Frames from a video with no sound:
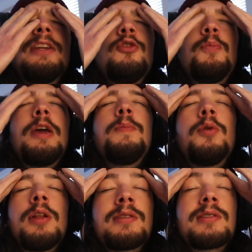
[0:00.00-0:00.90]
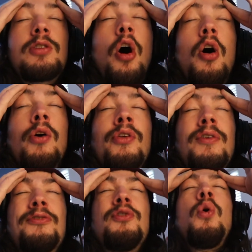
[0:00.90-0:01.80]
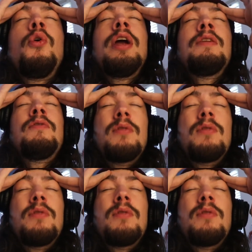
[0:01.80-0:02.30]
do people install their flooring